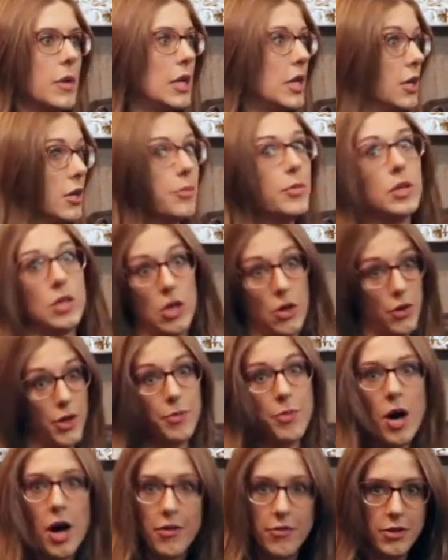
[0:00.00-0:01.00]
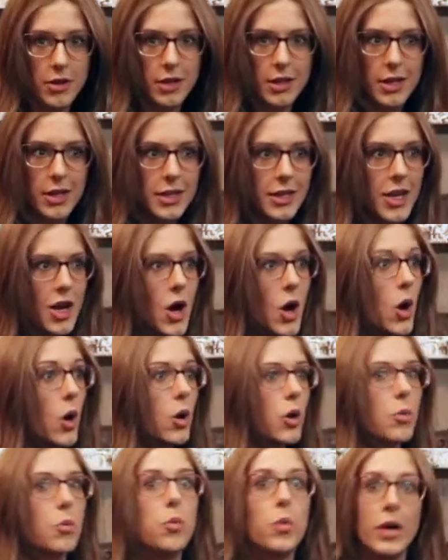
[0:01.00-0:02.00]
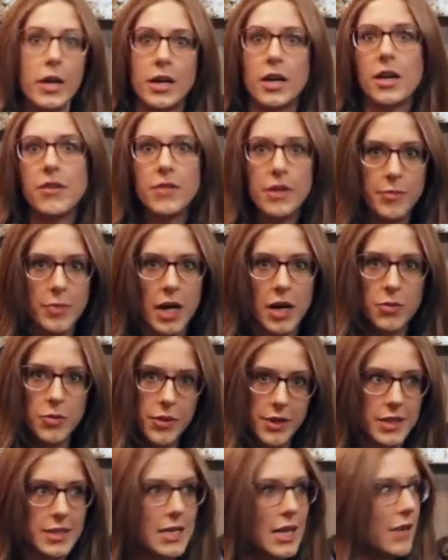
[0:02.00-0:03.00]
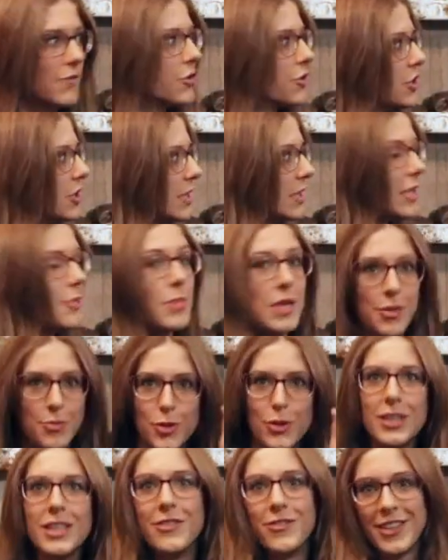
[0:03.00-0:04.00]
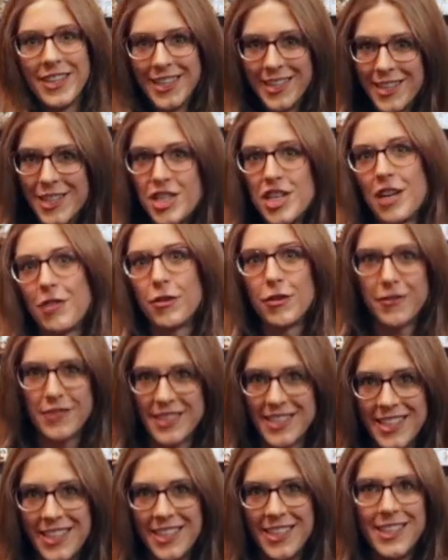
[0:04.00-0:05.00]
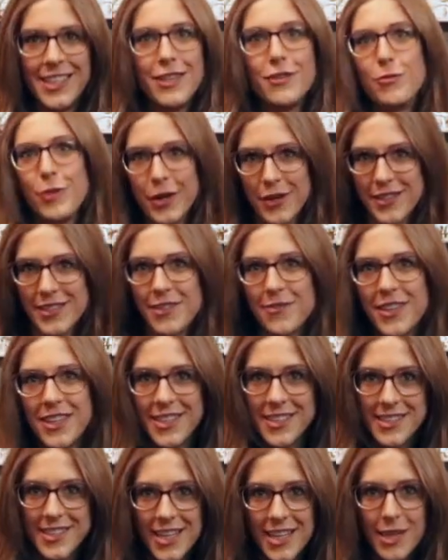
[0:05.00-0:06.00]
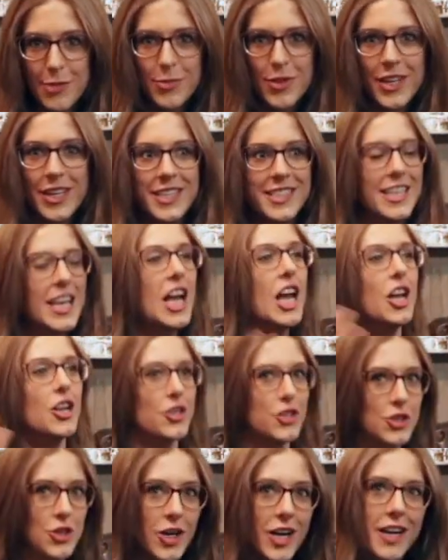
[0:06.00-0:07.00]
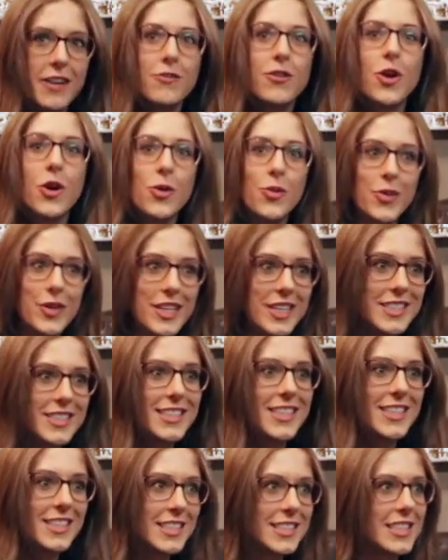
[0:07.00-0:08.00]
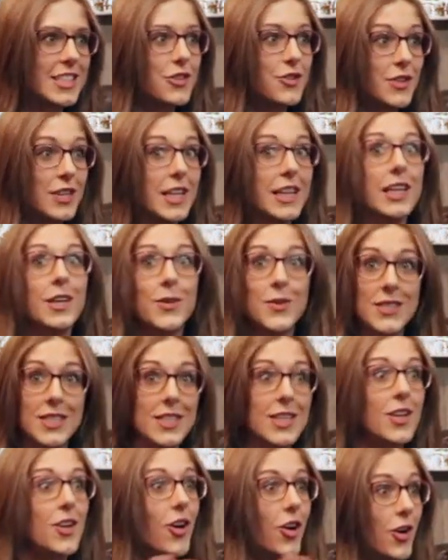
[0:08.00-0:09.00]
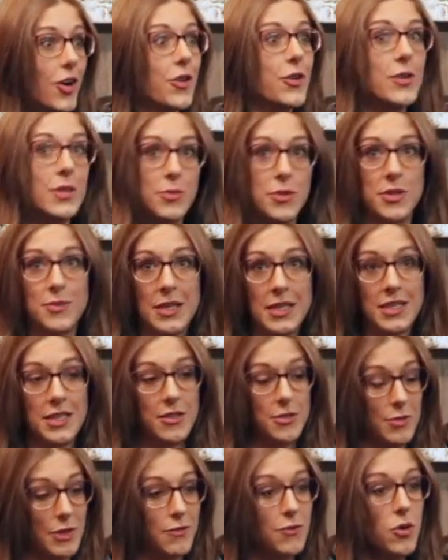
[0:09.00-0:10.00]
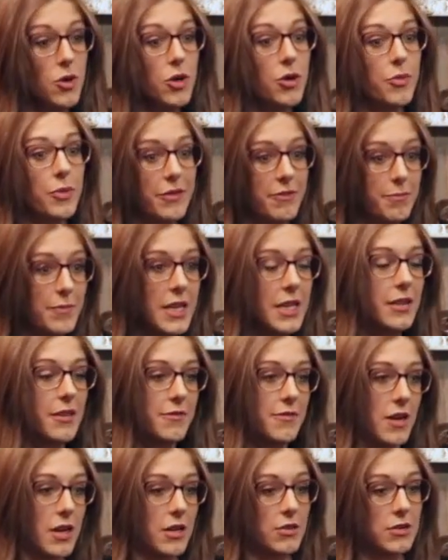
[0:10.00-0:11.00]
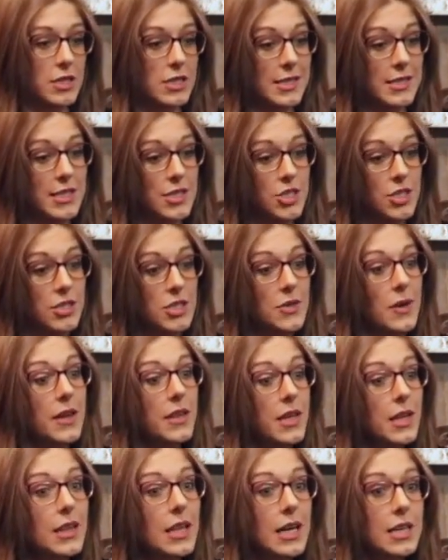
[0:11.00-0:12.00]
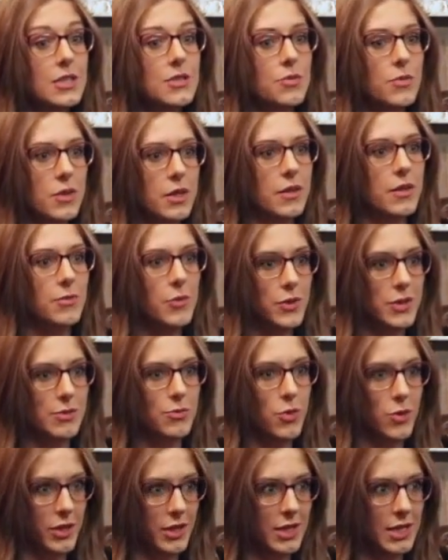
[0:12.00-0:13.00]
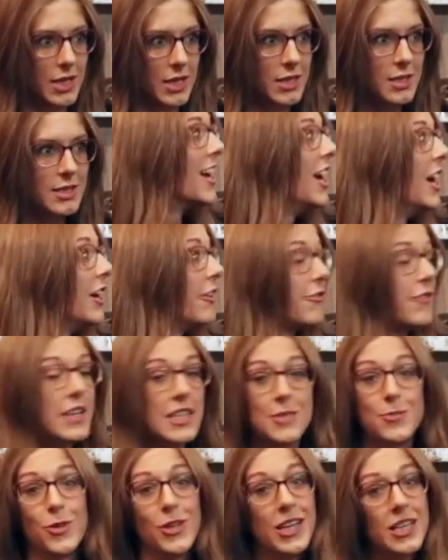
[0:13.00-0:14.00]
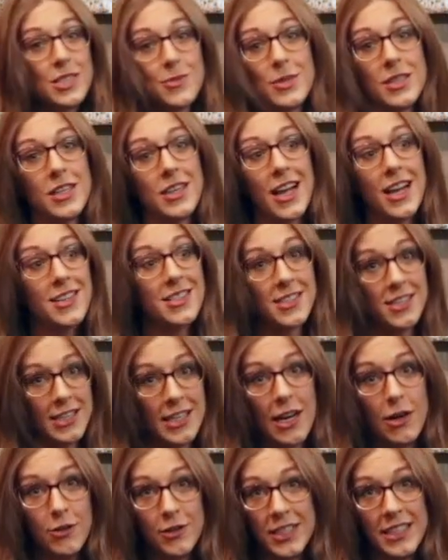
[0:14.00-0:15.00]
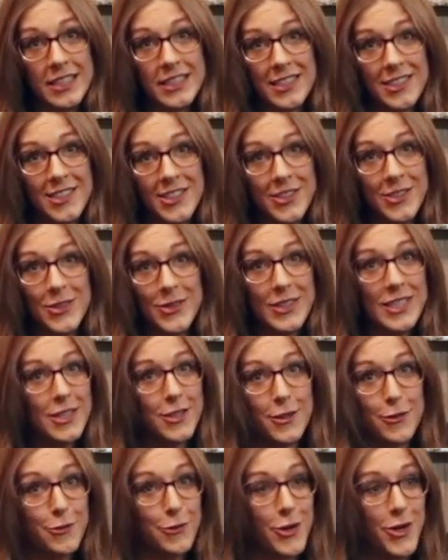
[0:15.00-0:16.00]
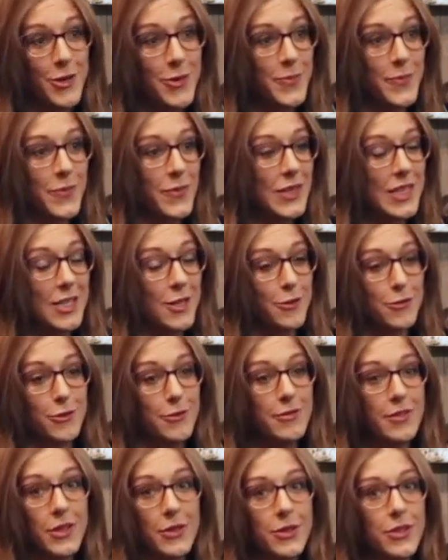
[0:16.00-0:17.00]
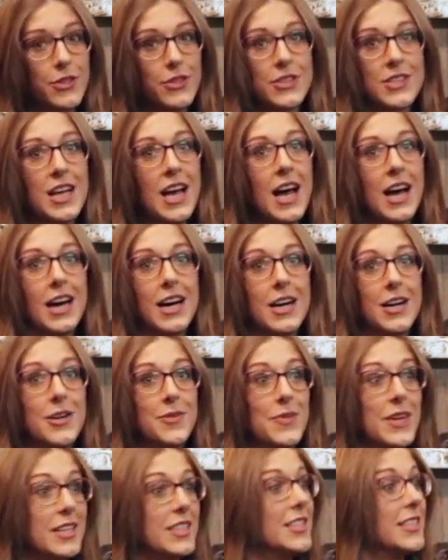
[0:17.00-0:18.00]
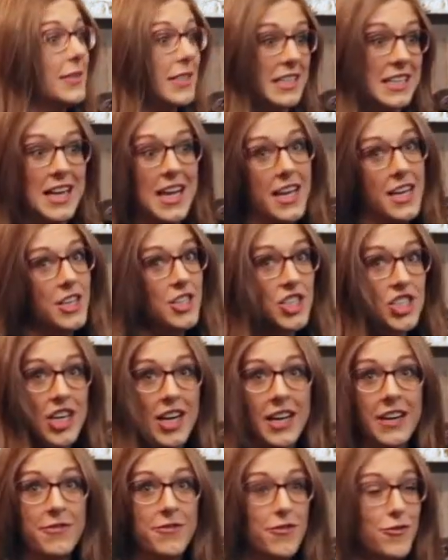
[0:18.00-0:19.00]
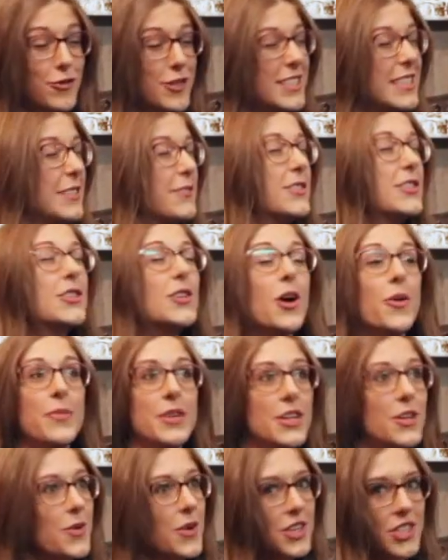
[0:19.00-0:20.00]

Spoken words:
you know, below the poverty line? Or what kind of impact will this have on just the people living in the general vicinity of where this event is taking place? And just kind of always considering those, all those perspectives before we make the final decision. So I think that's one of the most important things. Facebook has been an excellent outlet to hear from voters and to engage. I've received so many